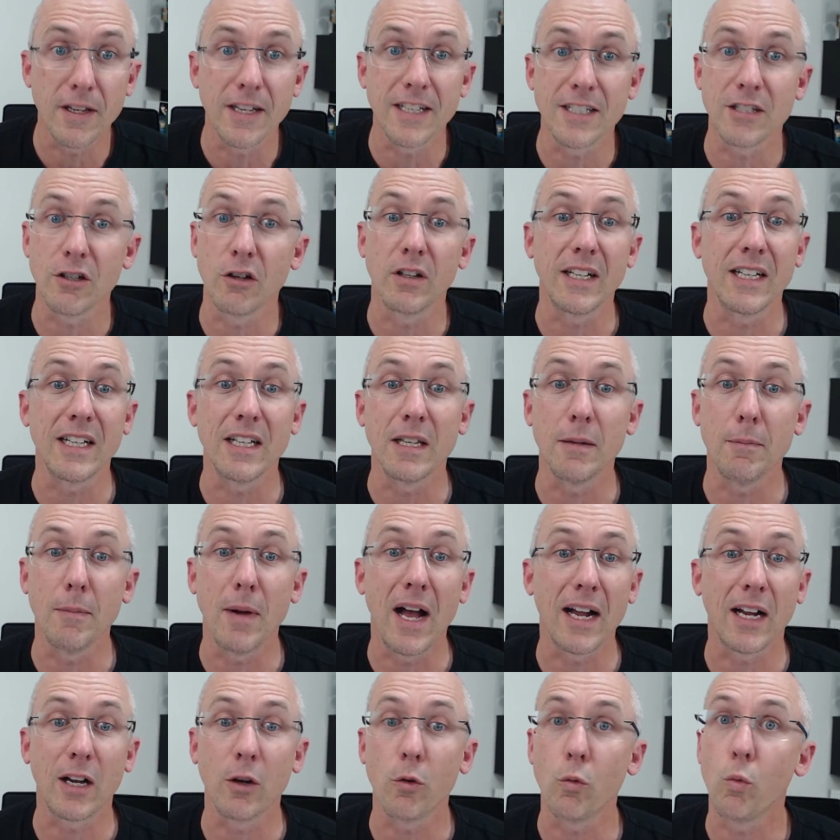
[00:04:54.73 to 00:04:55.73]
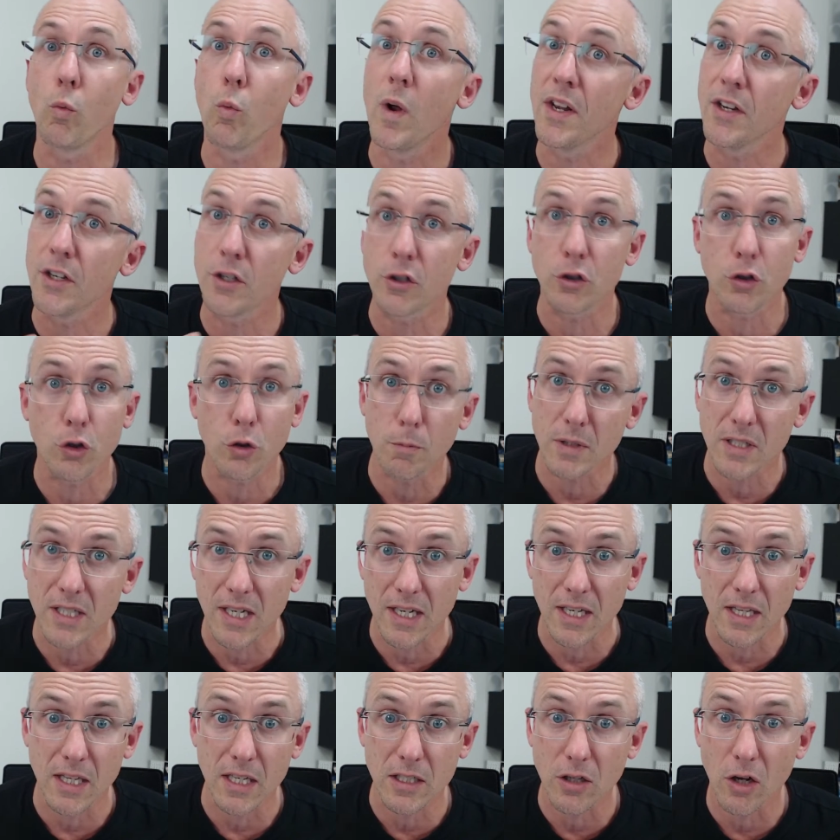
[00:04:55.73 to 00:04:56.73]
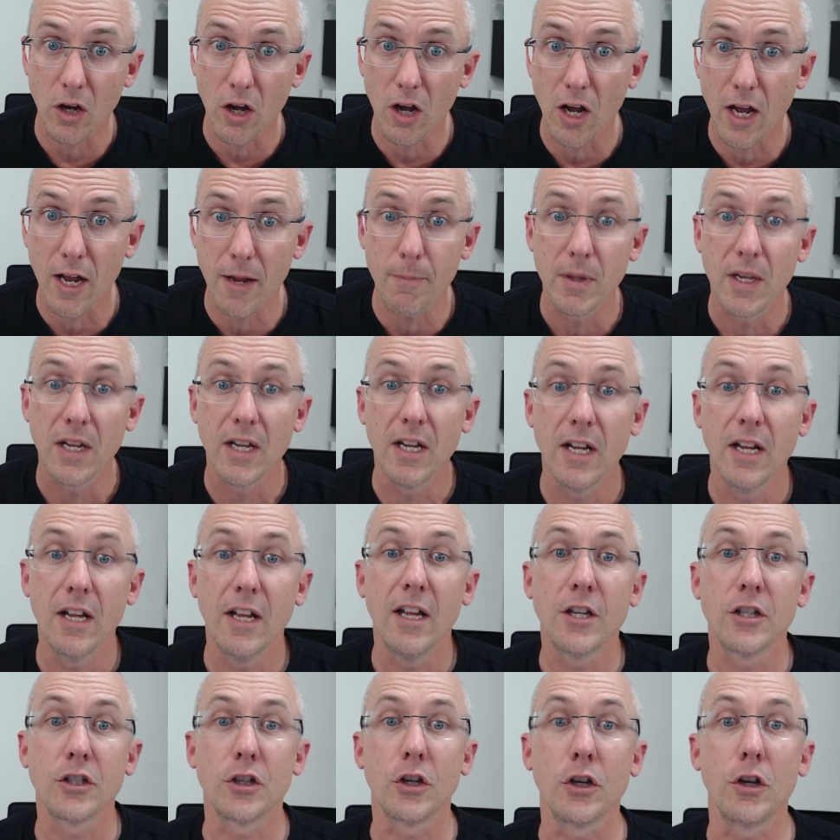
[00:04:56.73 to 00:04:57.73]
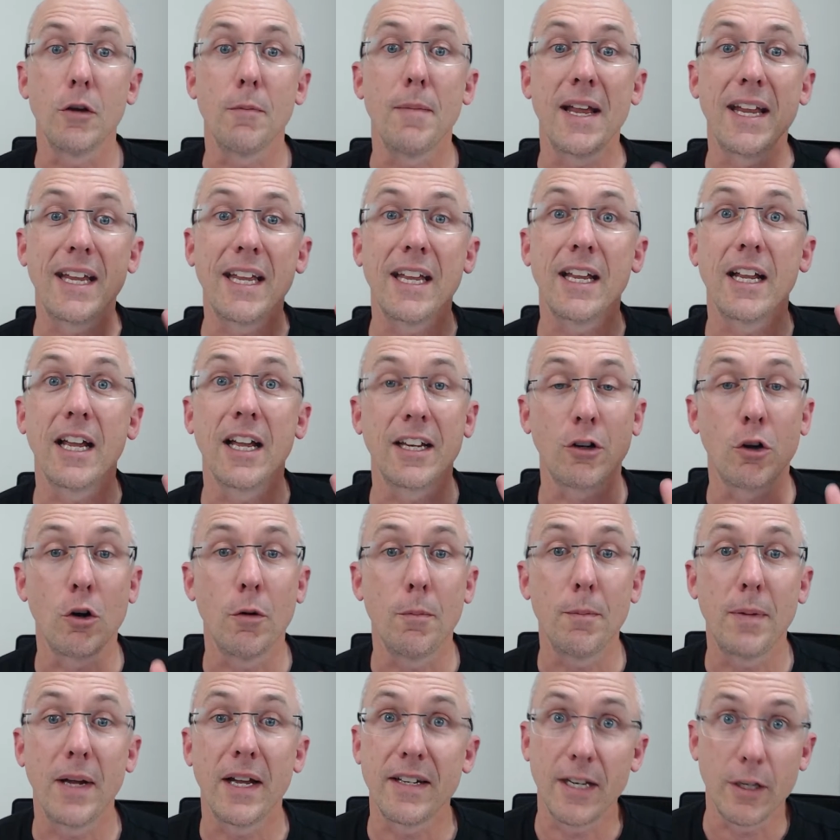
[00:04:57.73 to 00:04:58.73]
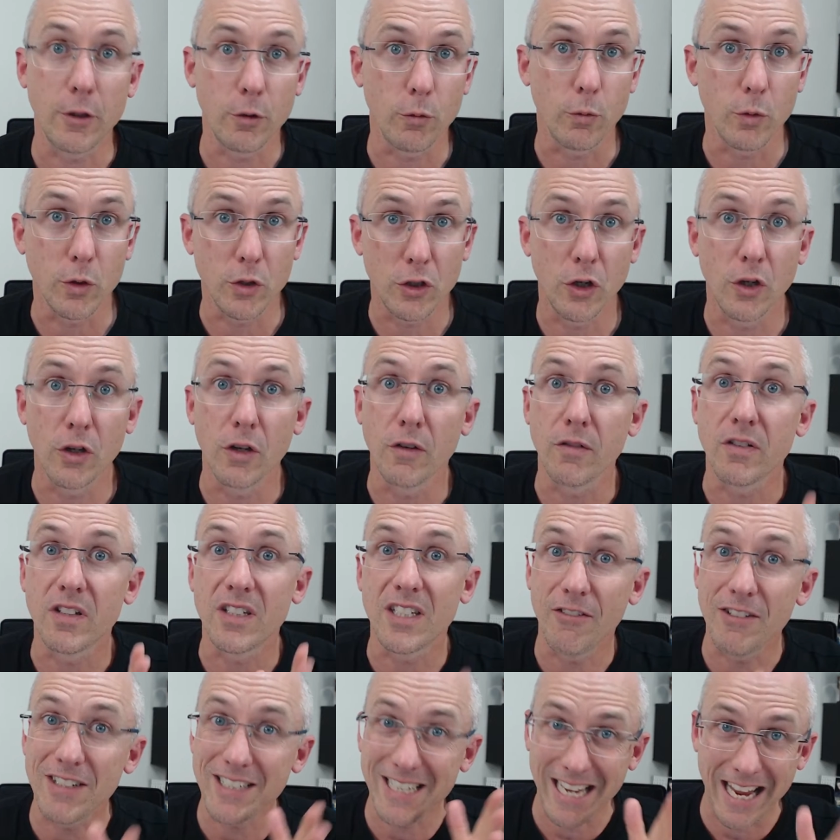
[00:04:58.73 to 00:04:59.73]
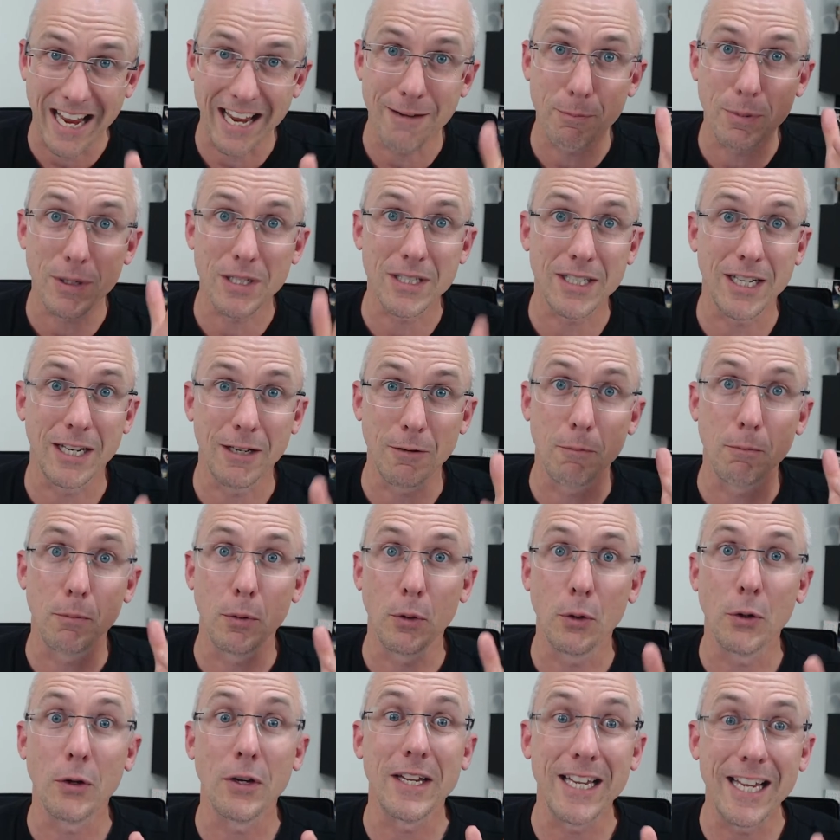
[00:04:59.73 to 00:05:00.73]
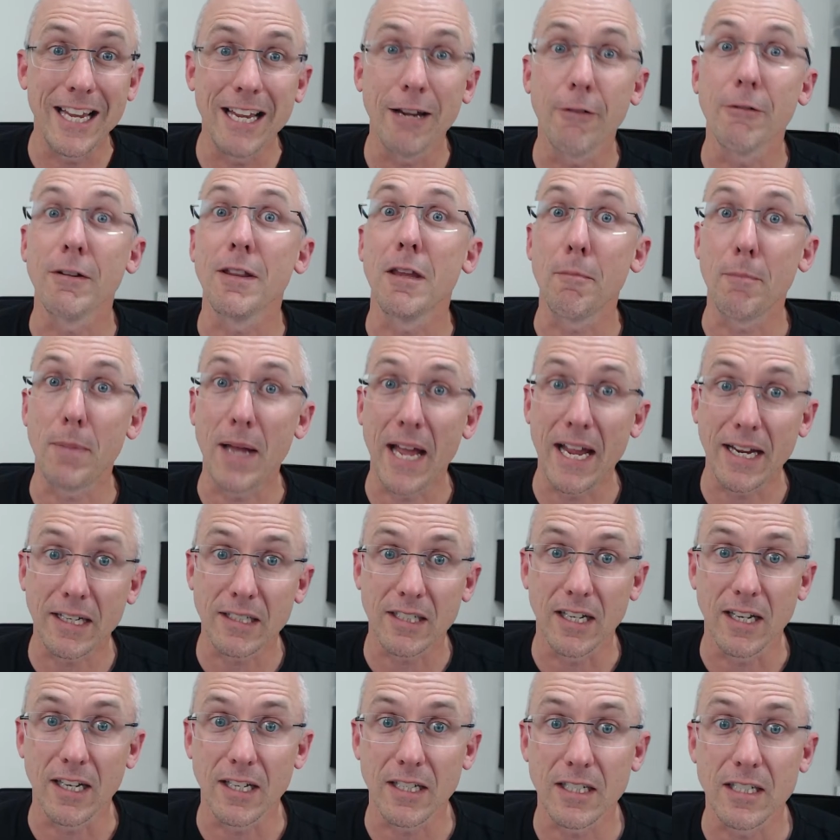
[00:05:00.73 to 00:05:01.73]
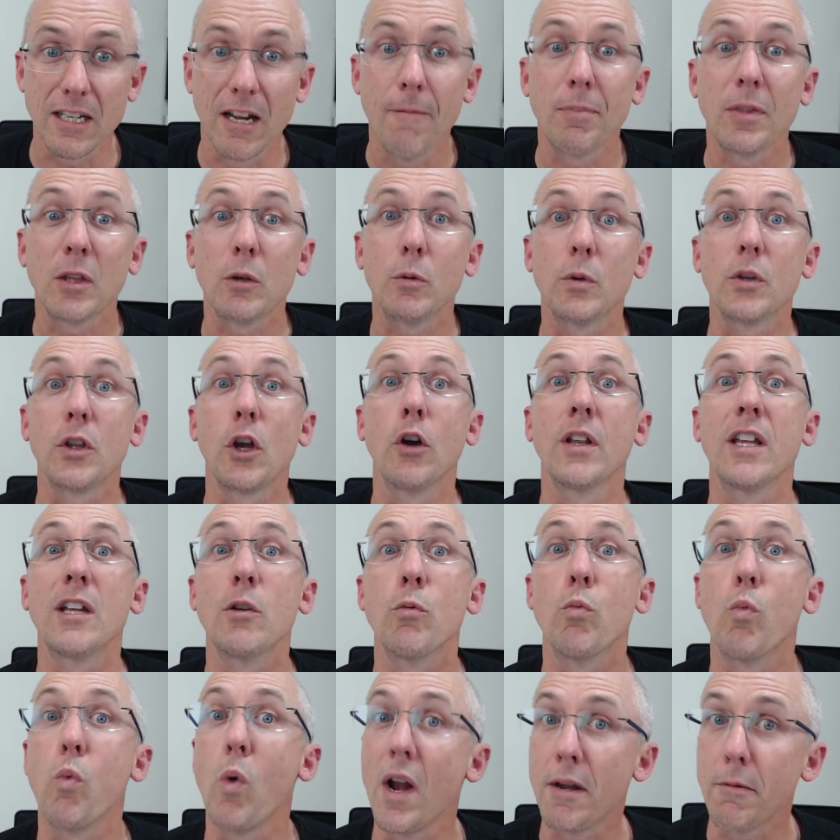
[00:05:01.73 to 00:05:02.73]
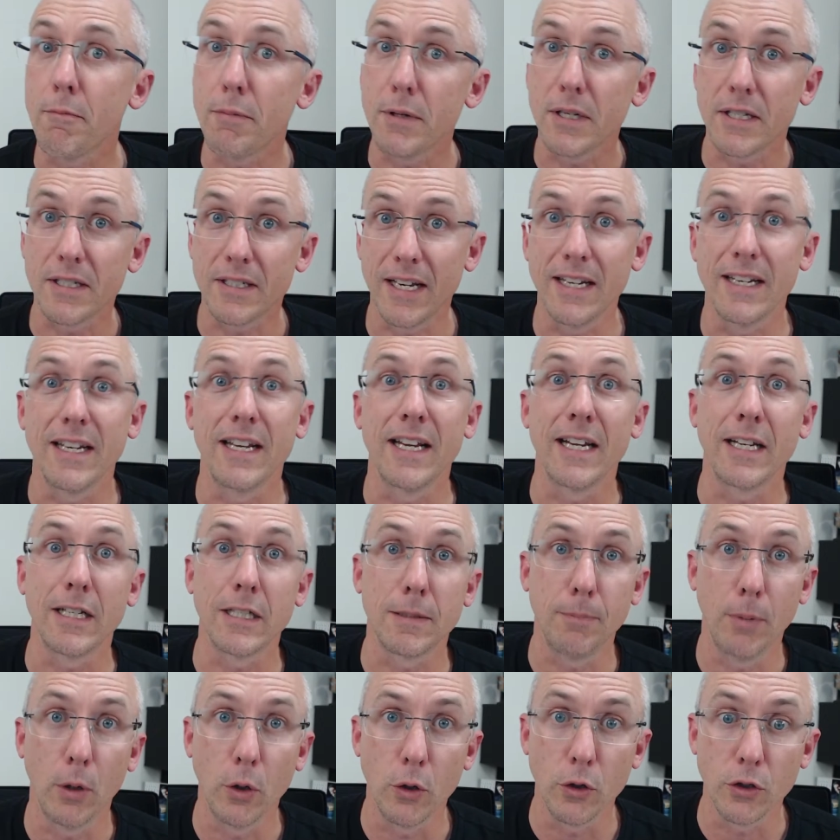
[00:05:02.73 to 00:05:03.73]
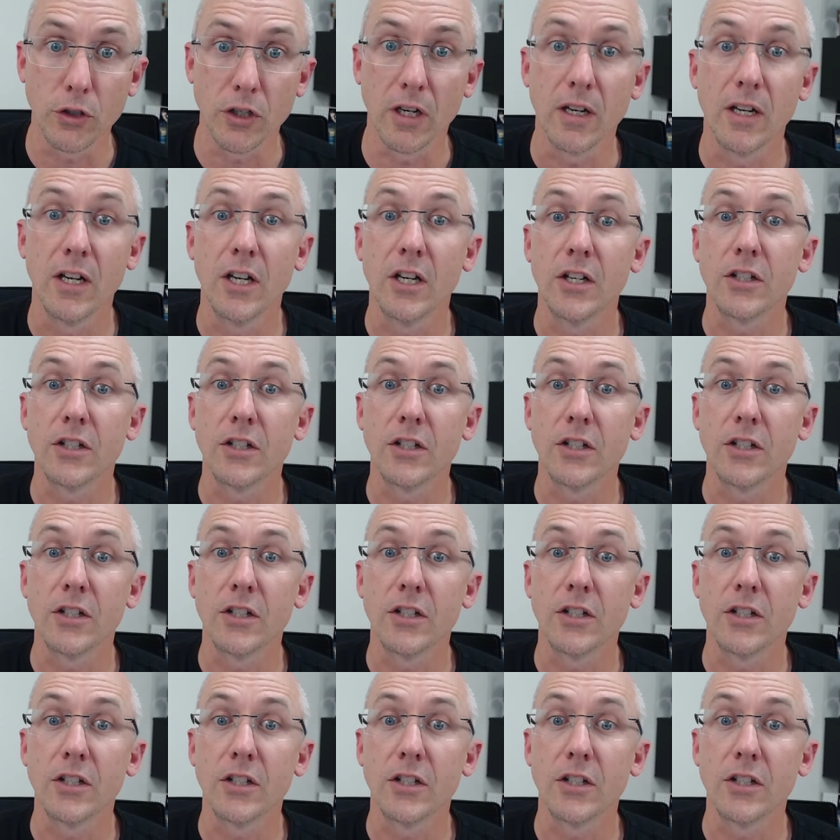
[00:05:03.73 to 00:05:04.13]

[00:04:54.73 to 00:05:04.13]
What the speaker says: It's only in the market 1% to 2% of the time. So you're making a compound annual return of 7 to 8% per year in the back test with only 1% exposure.